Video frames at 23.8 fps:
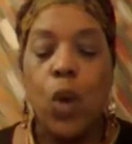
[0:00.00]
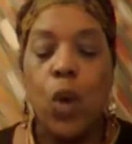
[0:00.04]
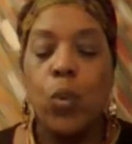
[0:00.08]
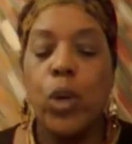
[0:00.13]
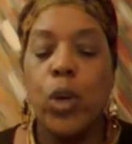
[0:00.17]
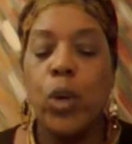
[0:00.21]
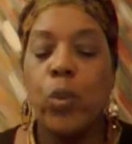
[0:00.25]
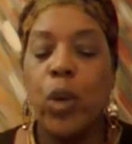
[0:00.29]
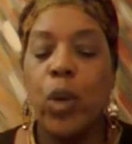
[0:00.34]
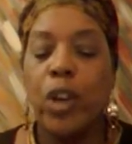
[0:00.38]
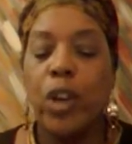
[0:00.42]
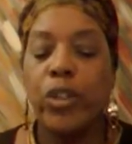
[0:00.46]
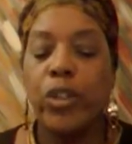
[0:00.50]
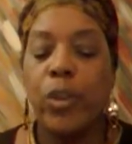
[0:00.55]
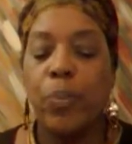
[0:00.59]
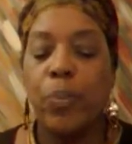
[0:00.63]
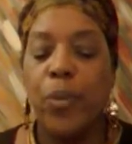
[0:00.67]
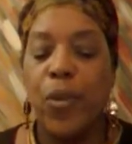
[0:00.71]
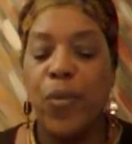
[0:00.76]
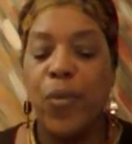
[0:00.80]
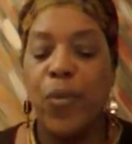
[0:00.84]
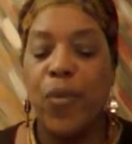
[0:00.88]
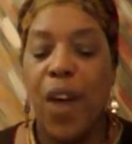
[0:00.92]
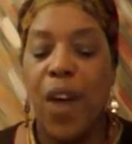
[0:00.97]
We
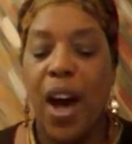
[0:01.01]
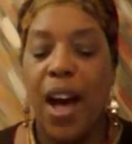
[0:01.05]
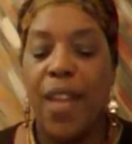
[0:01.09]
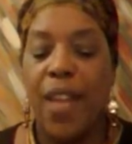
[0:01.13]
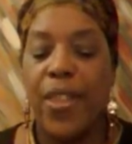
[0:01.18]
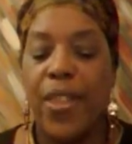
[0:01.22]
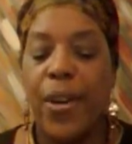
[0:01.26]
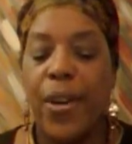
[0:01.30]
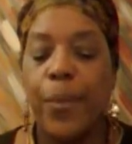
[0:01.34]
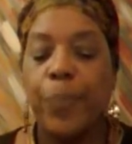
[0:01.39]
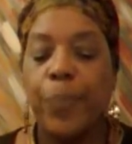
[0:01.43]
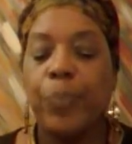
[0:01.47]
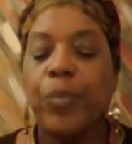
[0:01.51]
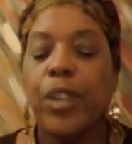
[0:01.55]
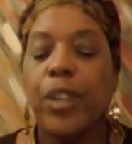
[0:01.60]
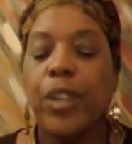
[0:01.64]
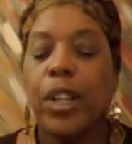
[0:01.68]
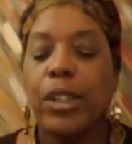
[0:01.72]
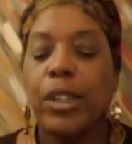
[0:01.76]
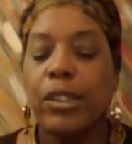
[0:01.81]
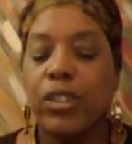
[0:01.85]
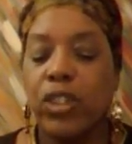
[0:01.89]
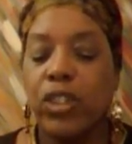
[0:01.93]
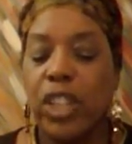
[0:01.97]
worship you, Father,
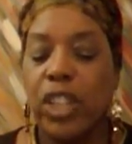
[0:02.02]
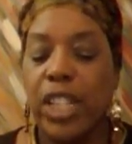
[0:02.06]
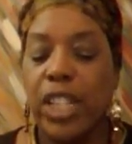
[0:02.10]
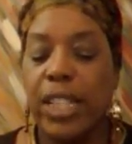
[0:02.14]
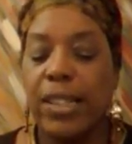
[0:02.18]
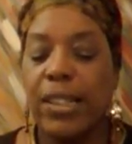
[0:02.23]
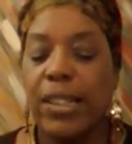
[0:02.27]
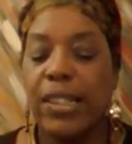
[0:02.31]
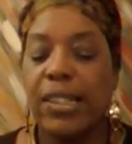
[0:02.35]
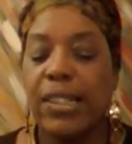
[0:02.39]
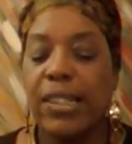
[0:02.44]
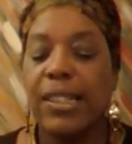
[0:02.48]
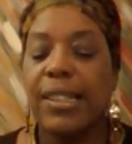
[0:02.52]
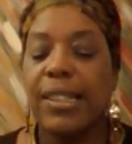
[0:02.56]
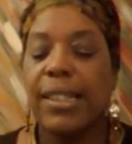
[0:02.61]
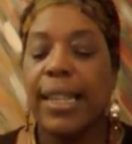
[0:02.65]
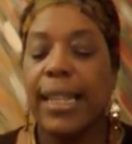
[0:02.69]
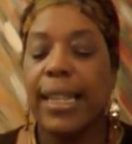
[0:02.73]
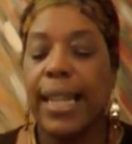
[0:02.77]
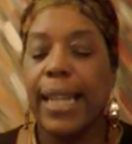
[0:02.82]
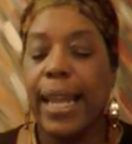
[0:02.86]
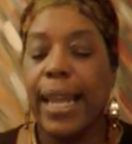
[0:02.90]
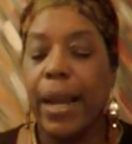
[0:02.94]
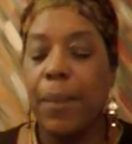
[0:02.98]
Jesus,
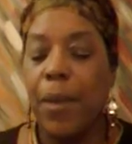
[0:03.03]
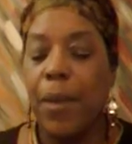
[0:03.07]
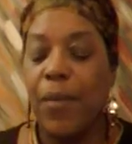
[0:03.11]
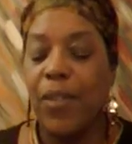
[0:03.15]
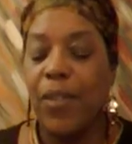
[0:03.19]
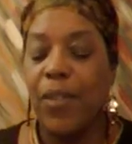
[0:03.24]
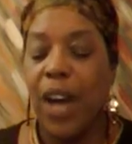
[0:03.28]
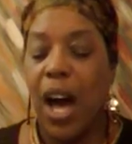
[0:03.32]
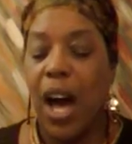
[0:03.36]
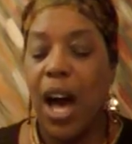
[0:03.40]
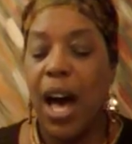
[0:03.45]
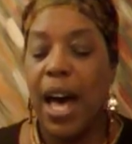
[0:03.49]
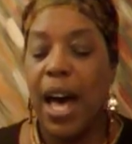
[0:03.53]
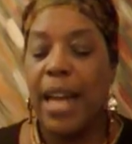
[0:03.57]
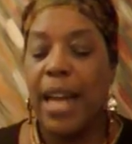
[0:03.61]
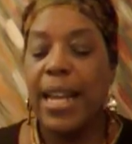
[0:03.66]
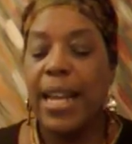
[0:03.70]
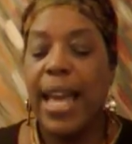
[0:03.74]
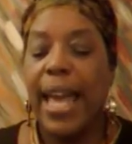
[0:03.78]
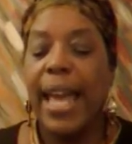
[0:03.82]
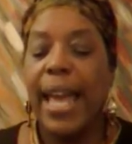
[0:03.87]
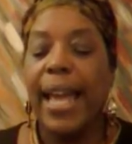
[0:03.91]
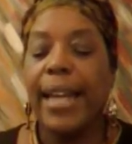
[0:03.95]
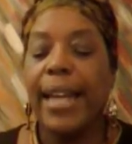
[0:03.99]
the Lamb of God,
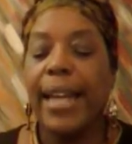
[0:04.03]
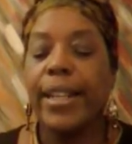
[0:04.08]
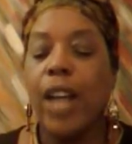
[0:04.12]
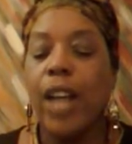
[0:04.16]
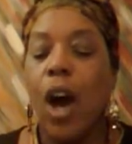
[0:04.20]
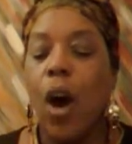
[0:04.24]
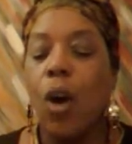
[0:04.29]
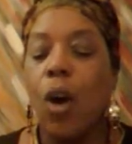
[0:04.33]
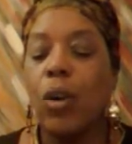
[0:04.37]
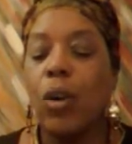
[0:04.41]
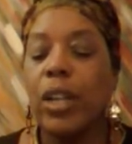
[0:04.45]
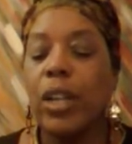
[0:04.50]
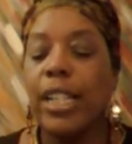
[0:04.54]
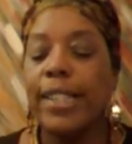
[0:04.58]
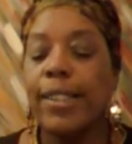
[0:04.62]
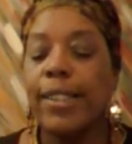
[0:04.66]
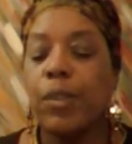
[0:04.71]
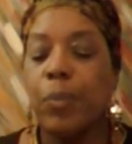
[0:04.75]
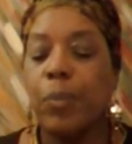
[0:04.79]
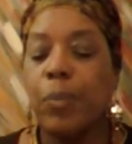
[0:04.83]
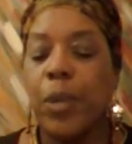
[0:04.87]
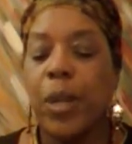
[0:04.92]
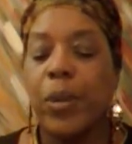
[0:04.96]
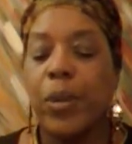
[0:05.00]
and Holy
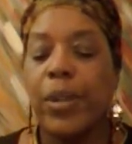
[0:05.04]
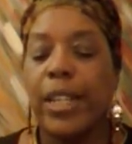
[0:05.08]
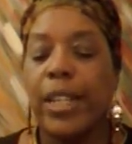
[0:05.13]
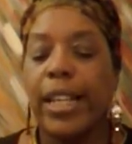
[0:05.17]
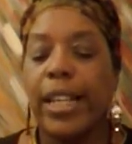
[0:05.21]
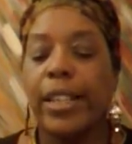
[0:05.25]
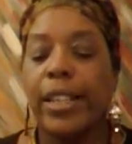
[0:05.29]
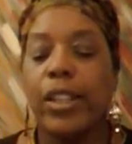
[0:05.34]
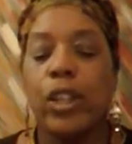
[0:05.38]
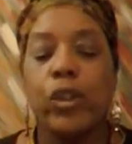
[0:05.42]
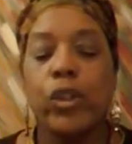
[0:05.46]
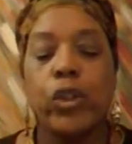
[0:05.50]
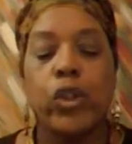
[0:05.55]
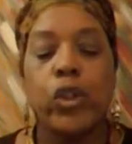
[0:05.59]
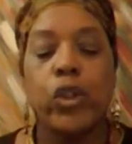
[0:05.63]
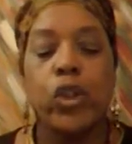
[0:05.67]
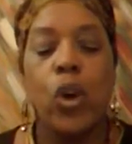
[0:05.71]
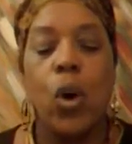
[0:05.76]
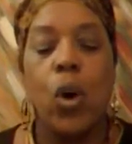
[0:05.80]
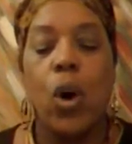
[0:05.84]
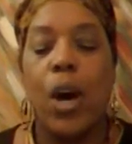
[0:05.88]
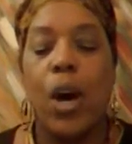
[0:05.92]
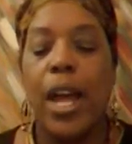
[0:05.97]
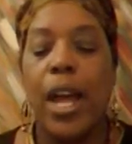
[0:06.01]
Spirit in the
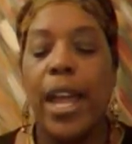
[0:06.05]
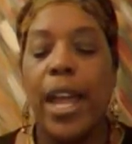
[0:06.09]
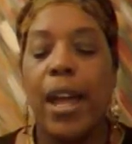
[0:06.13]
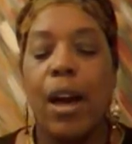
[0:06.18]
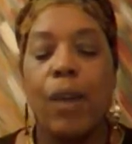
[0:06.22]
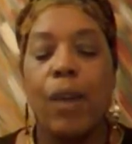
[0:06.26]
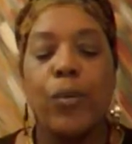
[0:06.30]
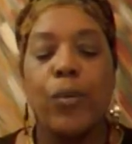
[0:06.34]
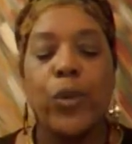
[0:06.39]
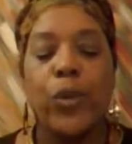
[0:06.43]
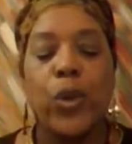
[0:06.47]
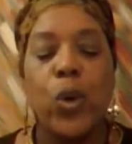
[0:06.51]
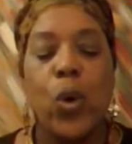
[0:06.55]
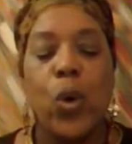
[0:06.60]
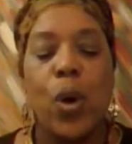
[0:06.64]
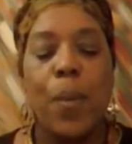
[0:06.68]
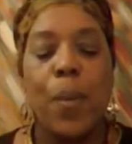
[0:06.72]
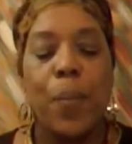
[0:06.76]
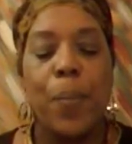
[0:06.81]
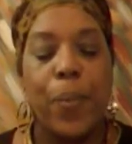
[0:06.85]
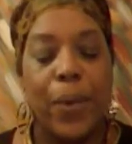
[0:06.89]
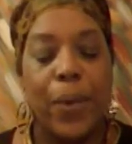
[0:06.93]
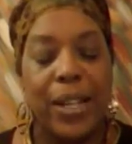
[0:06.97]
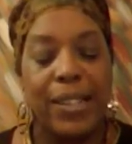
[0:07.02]
joy of
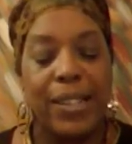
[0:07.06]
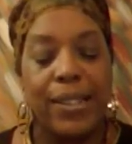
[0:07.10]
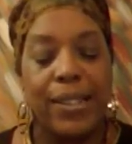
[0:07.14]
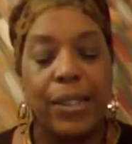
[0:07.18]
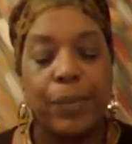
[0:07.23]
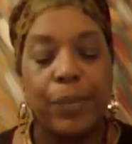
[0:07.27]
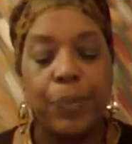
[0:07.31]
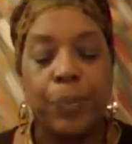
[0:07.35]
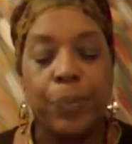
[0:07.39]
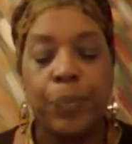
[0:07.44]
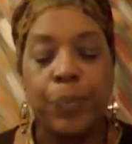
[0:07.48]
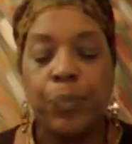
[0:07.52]
your presence.